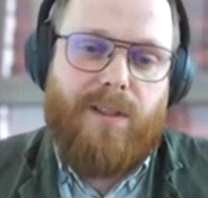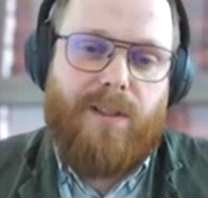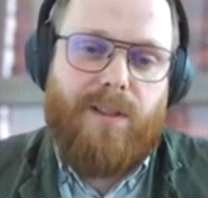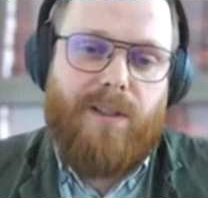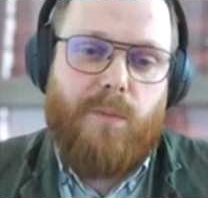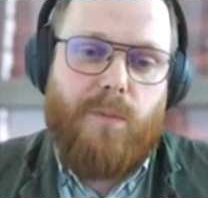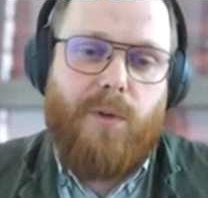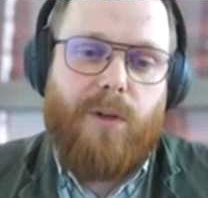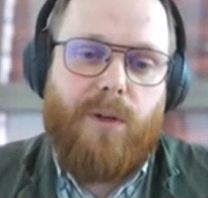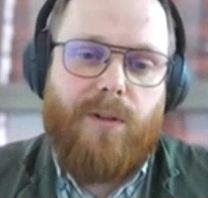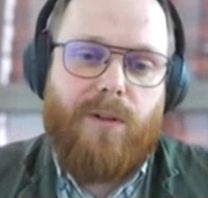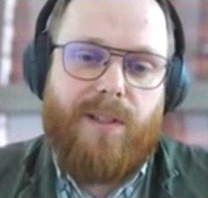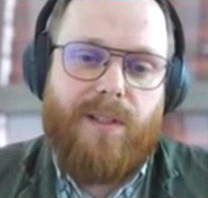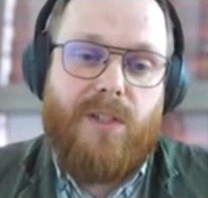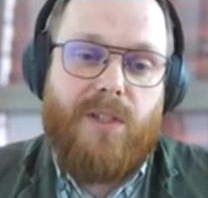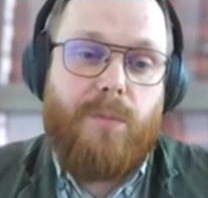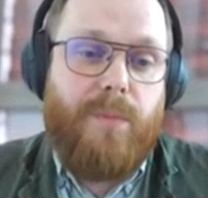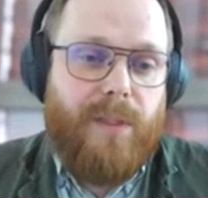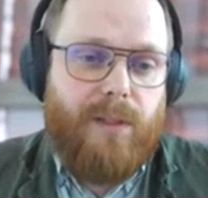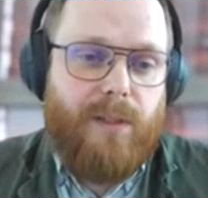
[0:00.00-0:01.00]
that this model
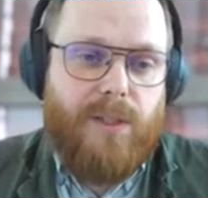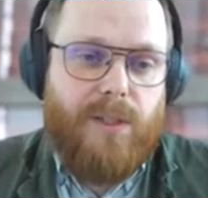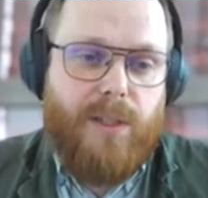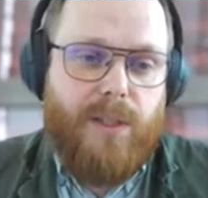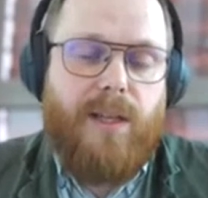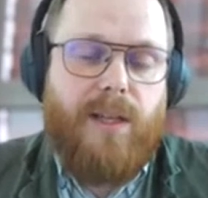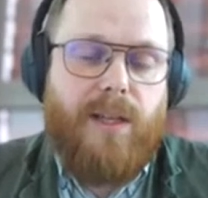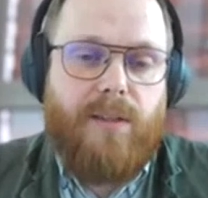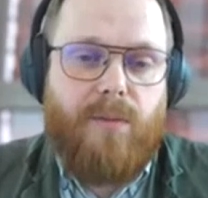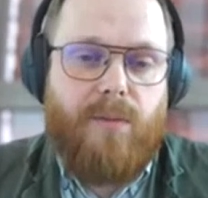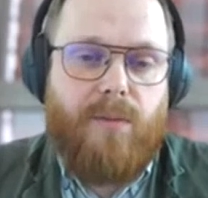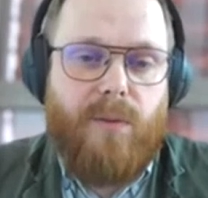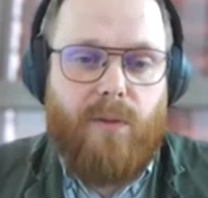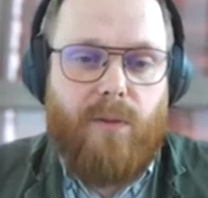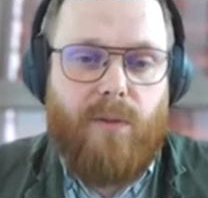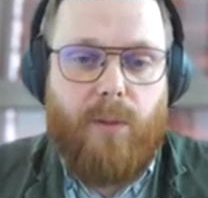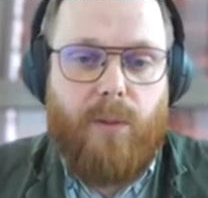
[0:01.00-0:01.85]
is built together with